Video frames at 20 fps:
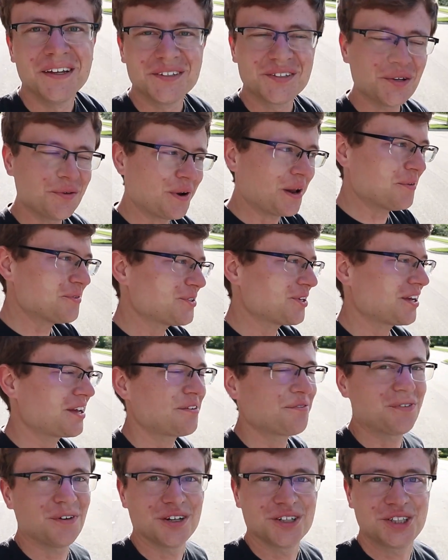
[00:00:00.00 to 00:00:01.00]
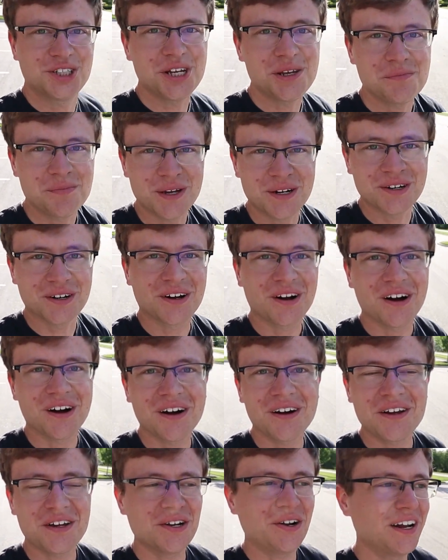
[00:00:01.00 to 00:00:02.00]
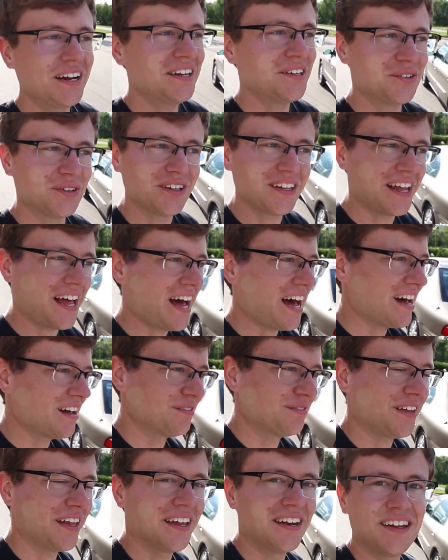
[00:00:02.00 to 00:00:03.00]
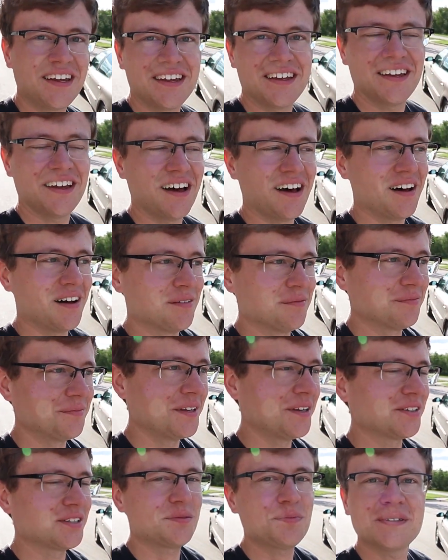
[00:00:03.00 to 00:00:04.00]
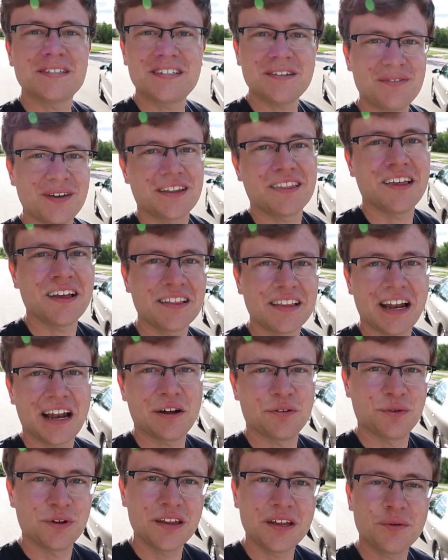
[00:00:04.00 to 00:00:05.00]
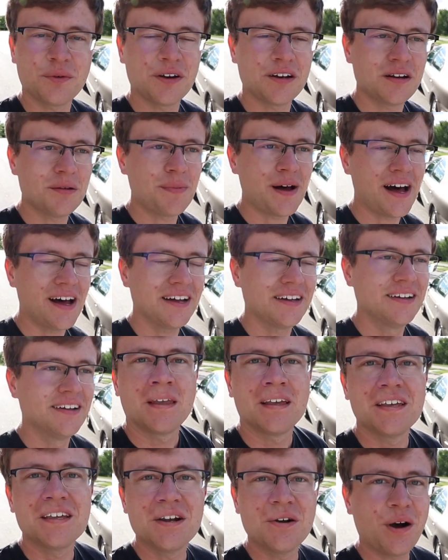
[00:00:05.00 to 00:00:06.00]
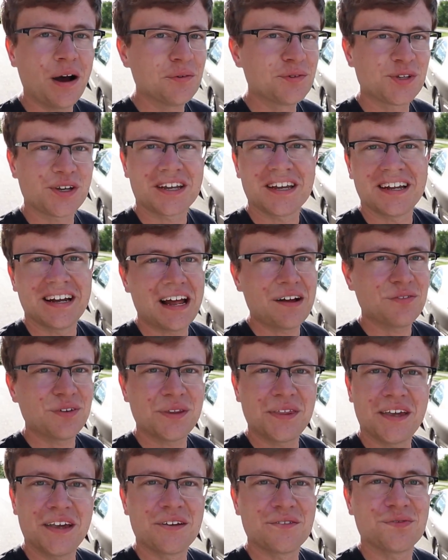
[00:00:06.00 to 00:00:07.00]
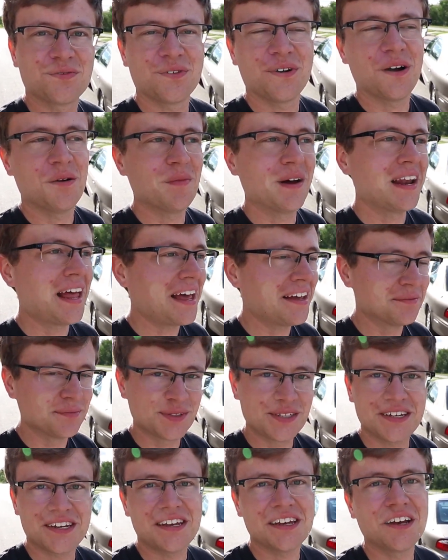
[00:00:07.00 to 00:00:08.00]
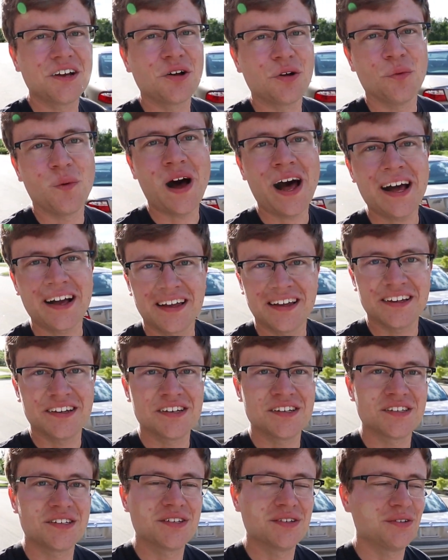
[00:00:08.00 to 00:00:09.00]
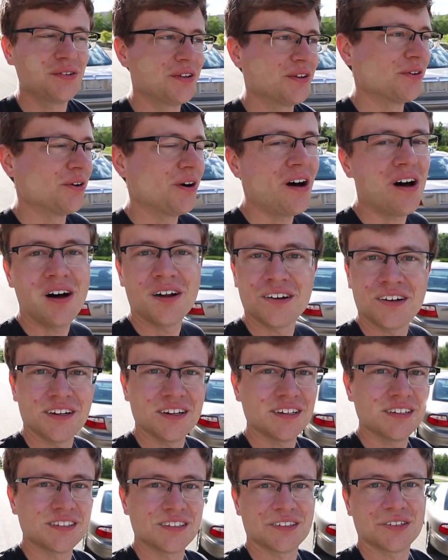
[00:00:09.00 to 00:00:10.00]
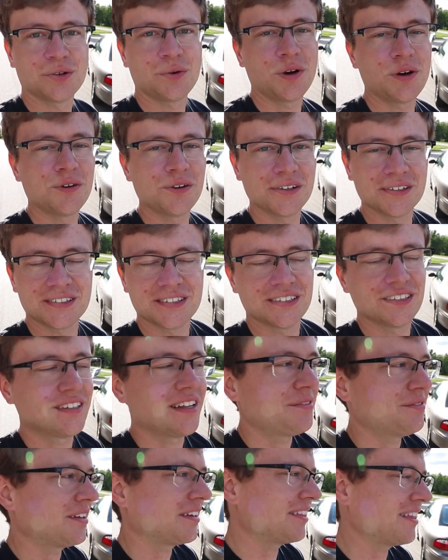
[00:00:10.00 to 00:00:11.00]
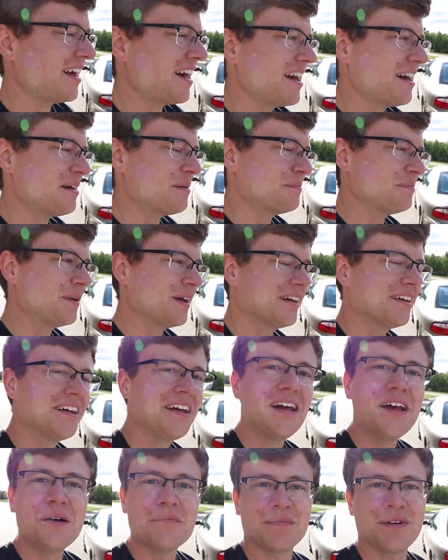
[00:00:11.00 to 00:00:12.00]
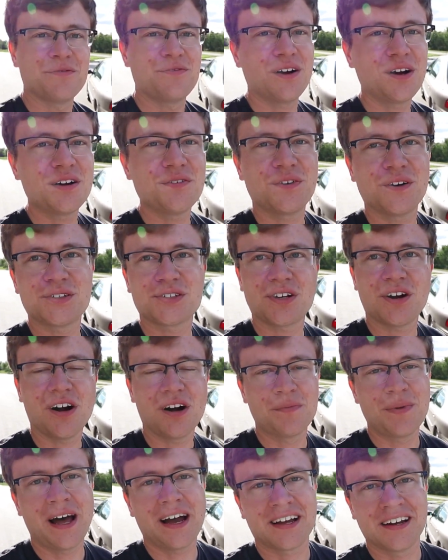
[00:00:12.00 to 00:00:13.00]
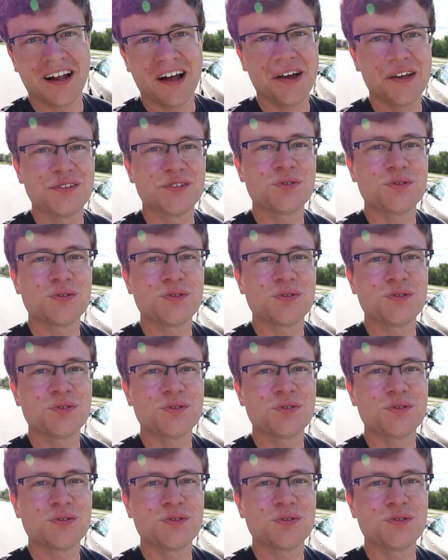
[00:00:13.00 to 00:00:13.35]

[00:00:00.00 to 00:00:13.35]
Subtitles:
So when I was looking for a cheap beater car, you know, I didn't really have any, you know, specific thing that I really wanted to buy. You know, I was looking at everything from an AMC Eagle wagon to, you know, Hondas and Toyotas and stuff like that. But my very first car back in high